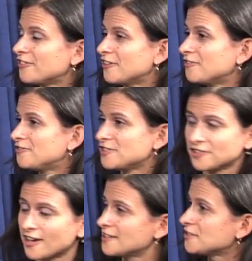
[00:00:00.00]
of
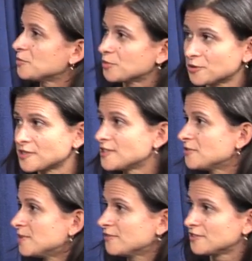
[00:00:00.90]
different kinds of proposals
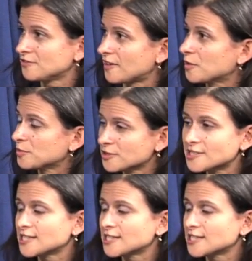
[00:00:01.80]
from different developers.